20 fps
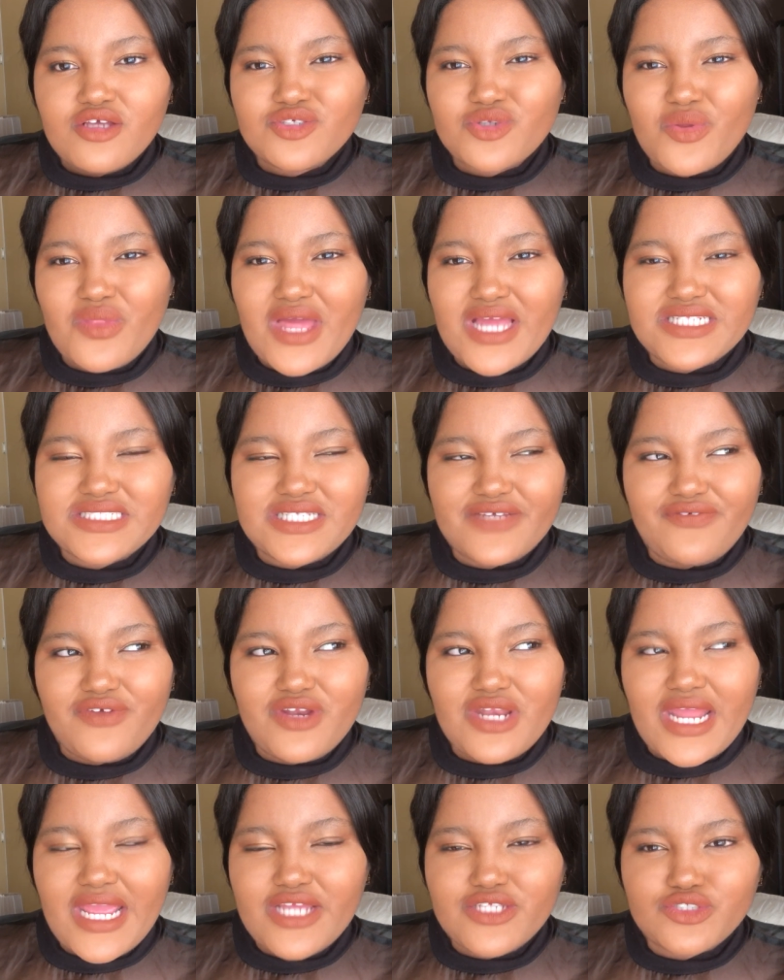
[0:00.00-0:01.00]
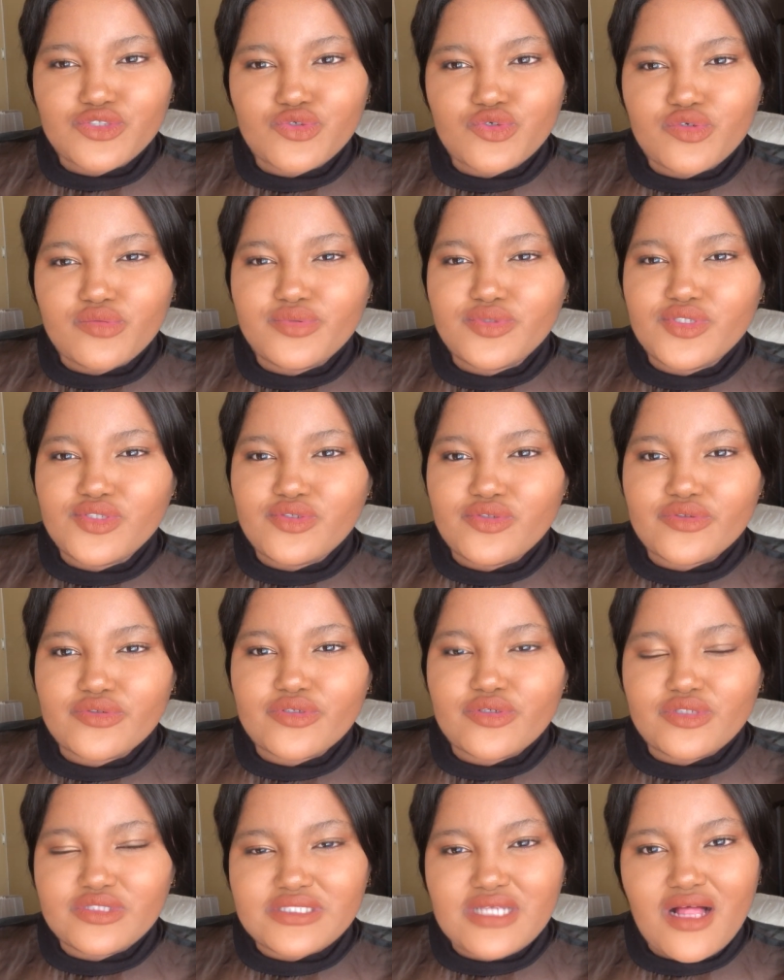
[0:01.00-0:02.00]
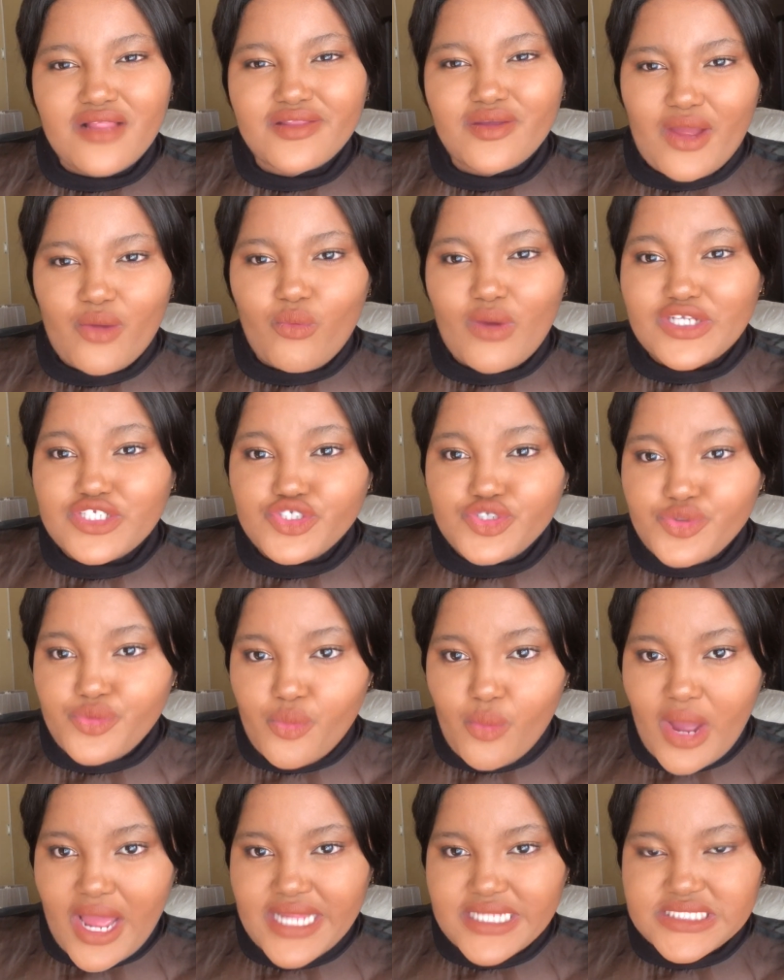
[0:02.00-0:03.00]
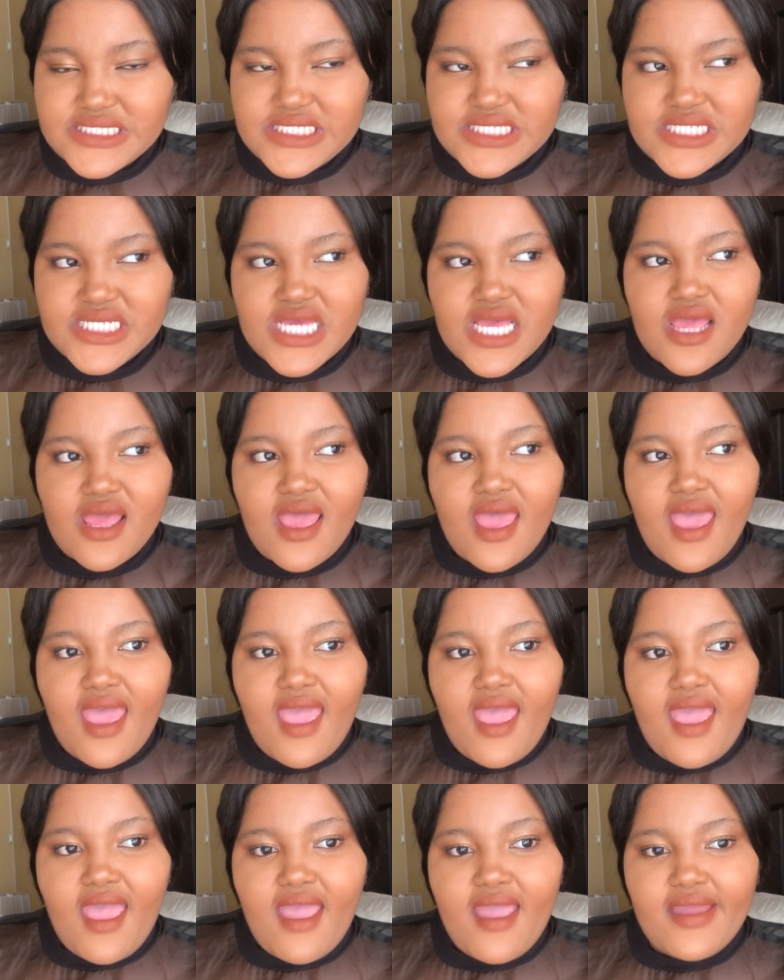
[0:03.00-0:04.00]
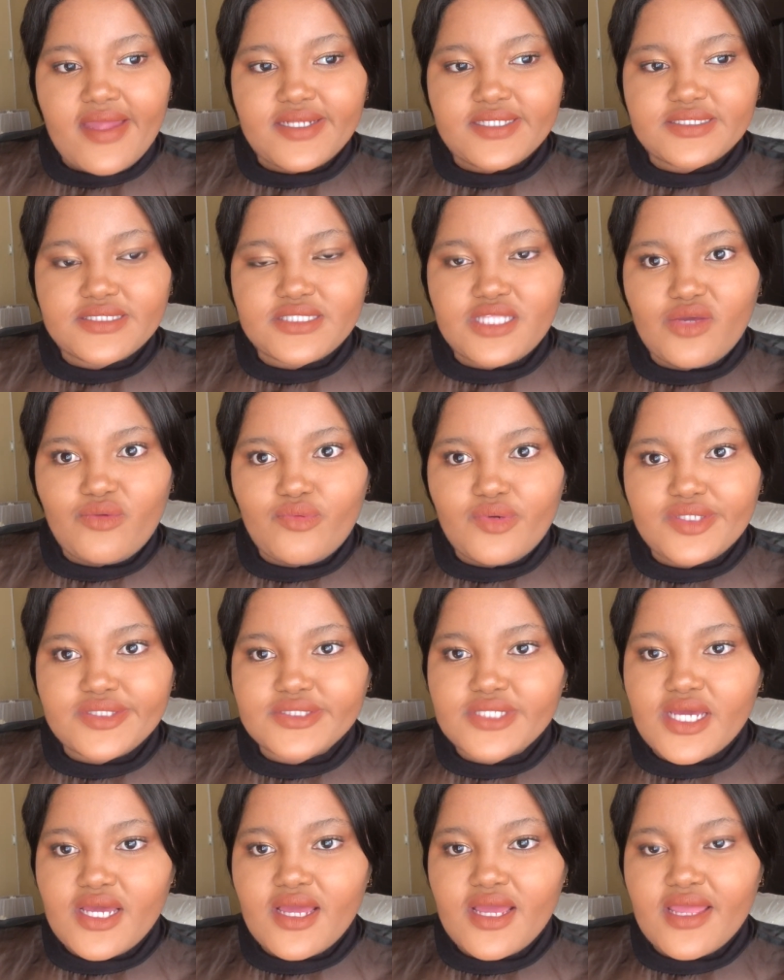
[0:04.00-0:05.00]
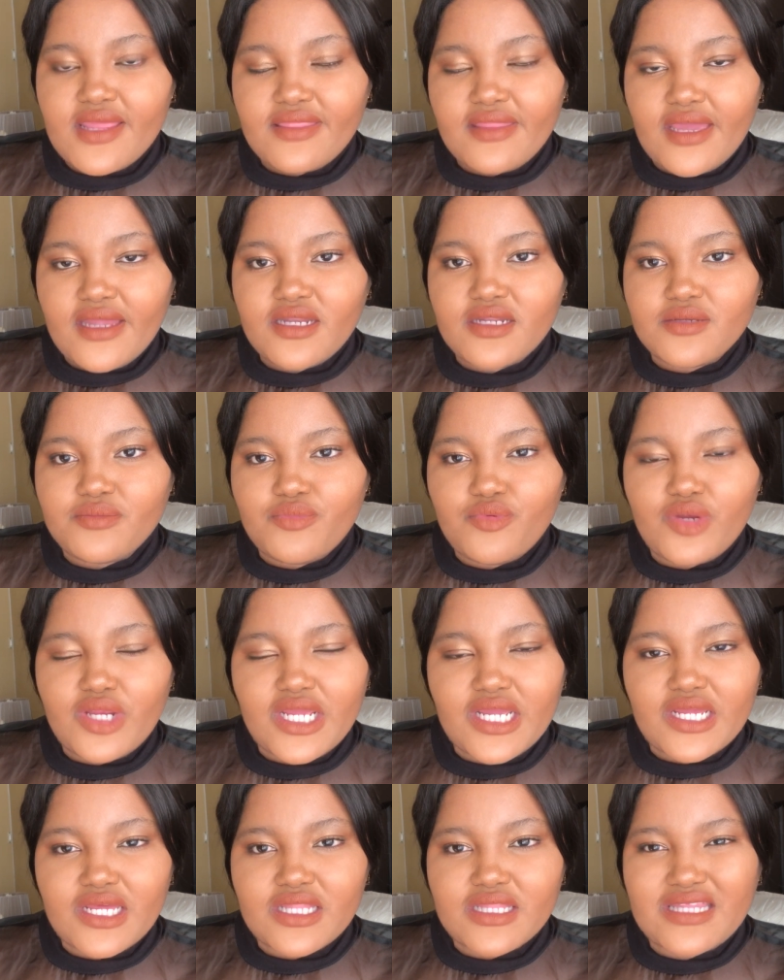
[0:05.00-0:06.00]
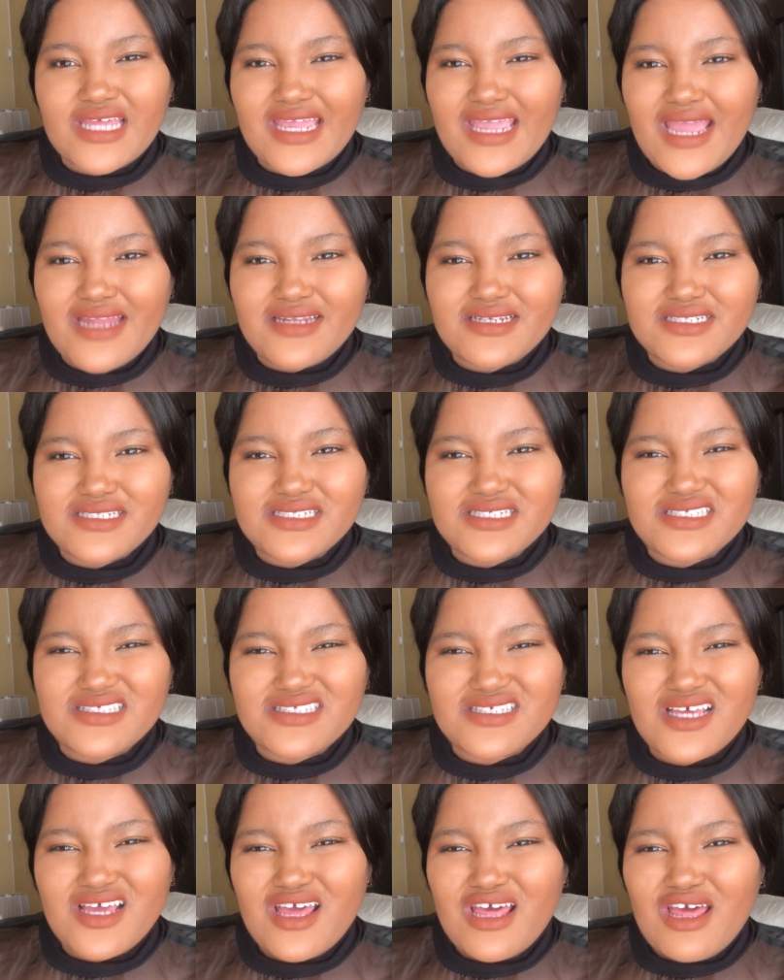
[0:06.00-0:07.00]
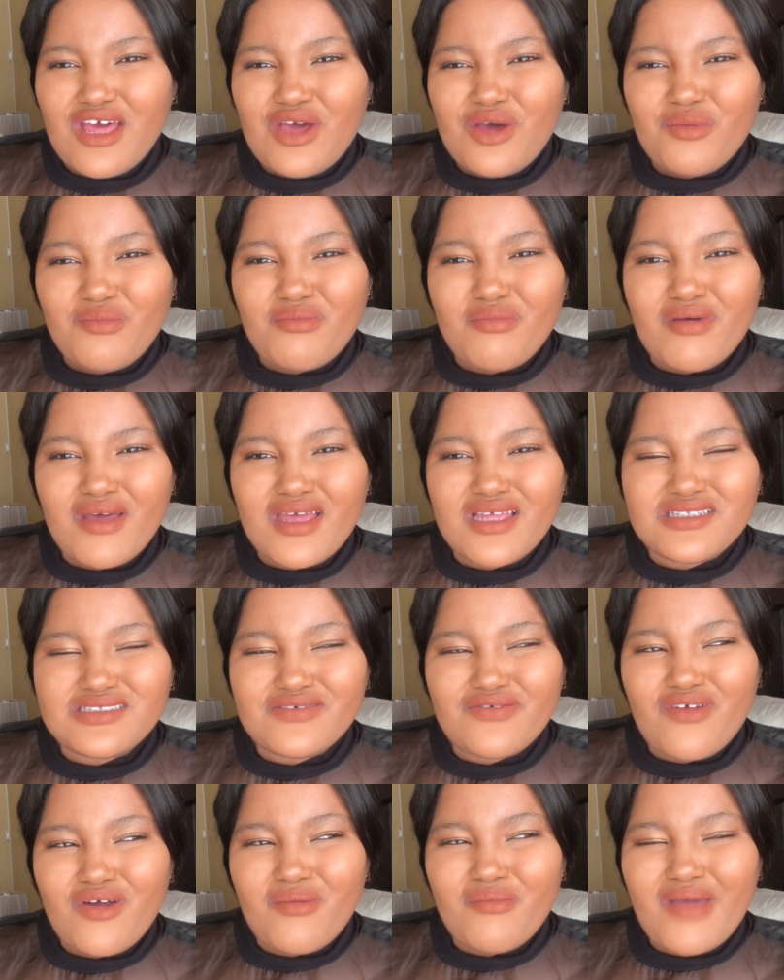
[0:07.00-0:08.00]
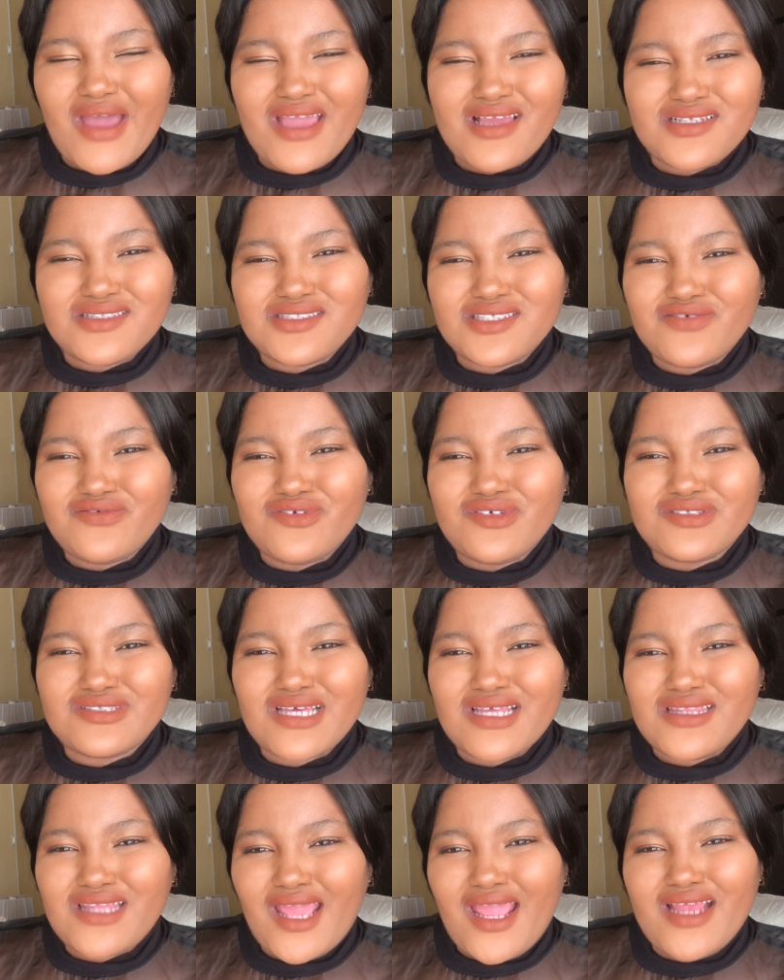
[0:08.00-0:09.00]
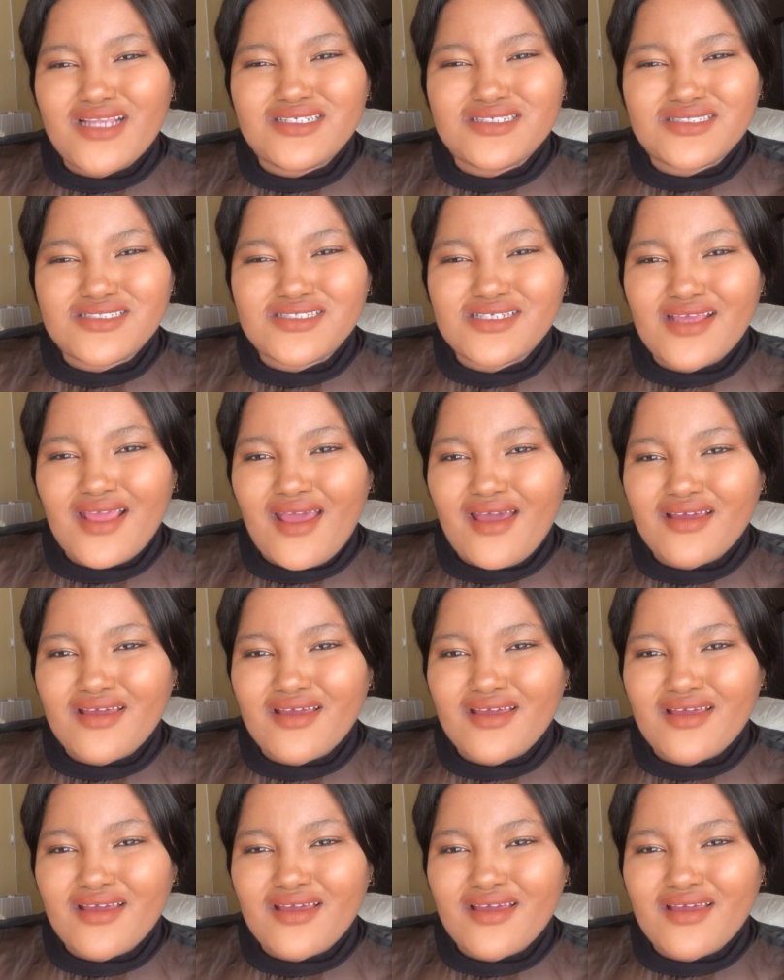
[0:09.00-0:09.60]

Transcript: So they had different age groups. You could tell them what you want, and they would then bring the candidates. But from my interviews at the agency,